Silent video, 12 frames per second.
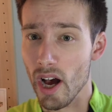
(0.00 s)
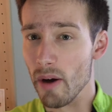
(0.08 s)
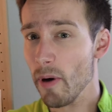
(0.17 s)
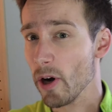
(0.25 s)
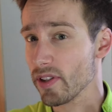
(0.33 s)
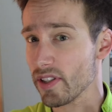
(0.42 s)

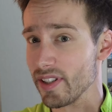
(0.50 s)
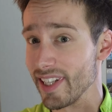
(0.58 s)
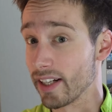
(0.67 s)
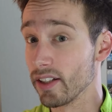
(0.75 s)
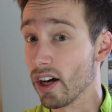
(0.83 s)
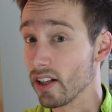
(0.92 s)
about
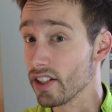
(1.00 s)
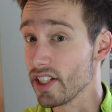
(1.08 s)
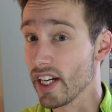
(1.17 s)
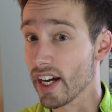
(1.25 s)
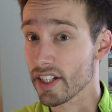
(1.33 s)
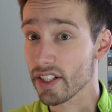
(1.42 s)

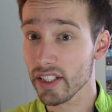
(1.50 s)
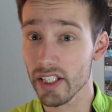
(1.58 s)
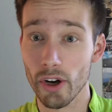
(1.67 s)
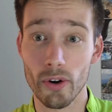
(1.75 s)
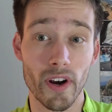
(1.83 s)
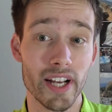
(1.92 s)
technology
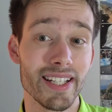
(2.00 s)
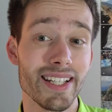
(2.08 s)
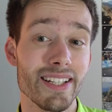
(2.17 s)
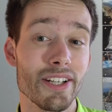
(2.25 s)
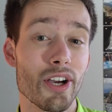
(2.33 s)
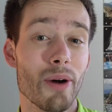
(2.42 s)
actually, or
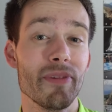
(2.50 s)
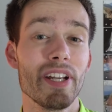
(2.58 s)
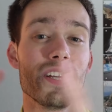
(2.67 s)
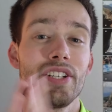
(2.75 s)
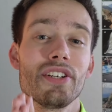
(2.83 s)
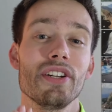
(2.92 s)
ideally a
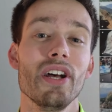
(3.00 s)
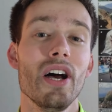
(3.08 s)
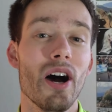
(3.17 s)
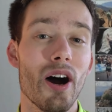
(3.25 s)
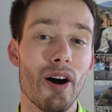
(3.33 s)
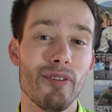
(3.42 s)
combination
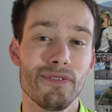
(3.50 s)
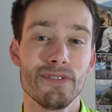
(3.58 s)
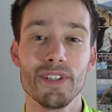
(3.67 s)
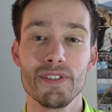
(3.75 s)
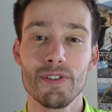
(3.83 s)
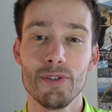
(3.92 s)
of
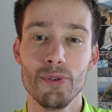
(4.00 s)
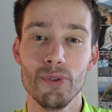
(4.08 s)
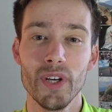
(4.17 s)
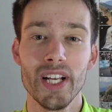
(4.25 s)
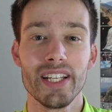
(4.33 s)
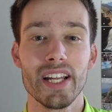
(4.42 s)
the
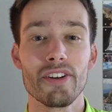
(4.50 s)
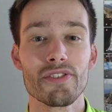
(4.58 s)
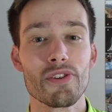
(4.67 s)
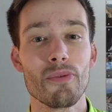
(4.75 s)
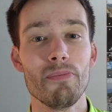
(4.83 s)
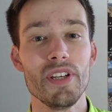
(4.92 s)
two, then
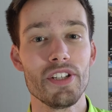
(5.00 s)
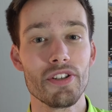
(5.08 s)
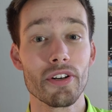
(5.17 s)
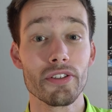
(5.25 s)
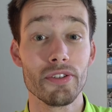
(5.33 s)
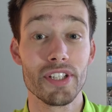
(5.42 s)
also be
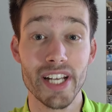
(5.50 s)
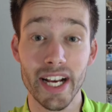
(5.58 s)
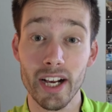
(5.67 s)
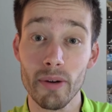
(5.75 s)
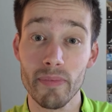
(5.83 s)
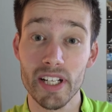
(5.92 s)
sure to
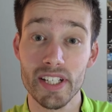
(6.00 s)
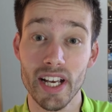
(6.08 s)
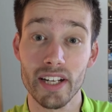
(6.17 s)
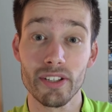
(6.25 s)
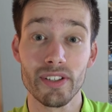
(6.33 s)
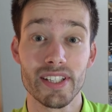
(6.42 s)
check out my
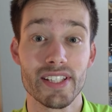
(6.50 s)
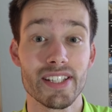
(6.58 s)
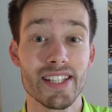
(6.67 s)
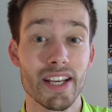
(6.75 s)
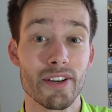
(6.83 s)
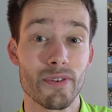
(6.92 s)
channel and
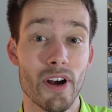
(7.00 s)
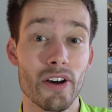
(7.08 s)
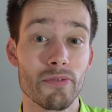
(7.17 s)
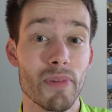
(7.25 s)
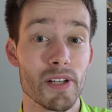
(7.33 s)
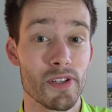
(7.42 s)
stick
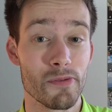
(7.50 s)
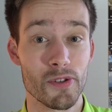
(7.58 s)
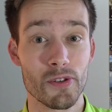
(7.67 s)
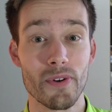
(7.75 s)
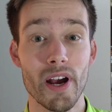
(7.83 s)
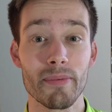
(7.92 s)
around by
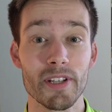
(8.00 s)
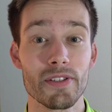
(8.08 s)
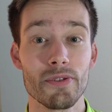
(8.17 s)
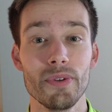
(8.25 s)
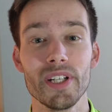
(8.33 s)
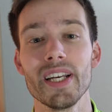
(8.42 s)
subscribing
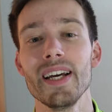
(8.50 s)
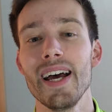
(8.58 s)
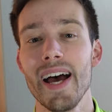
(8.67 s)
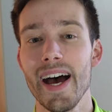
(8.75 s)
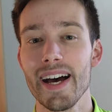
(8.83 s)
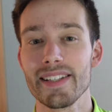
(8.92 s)
to it
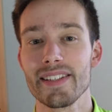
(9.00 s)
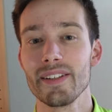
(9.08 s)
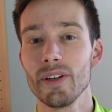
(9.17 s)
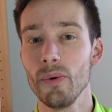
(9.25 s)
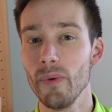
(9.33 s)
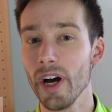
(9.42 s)
as
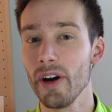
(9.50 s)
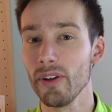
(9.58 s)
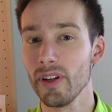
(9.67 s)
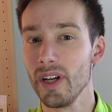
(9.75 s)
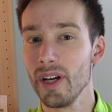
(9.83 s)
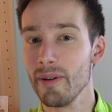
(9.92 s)

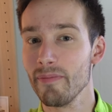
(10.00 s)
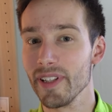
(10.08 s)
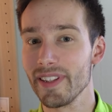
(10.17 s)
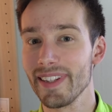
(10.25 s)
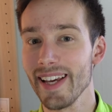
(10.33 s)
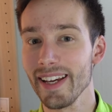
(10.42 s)
well.
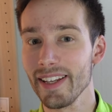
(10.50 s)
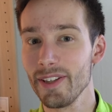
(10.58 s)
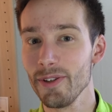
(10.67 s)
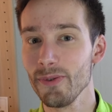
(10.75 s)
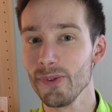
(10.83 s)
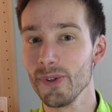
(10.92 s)
But thank
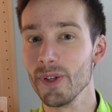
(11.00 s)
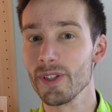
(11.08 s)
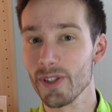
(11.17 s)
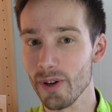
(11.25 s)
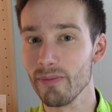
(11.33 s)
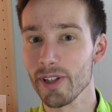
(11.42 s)
you
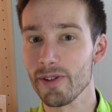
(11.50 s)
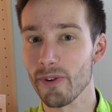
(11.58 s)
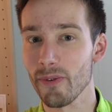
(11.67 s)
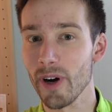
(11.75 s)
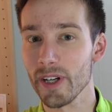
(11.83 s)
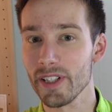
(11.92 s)
so much
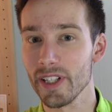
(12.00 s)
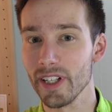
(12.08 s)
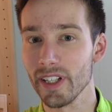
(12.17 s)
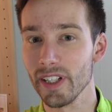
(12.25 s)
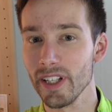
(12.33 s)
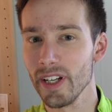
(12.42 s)
for
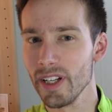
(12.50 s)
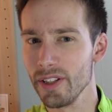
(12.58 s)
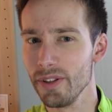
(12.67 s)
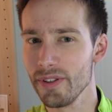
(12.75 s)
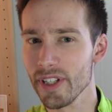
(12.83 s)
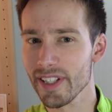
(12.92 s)
watching.
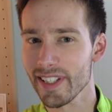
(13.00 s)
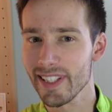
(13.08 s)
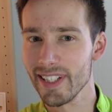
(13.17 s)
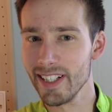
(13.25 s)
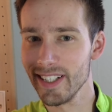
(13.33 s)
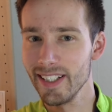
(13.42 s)
You just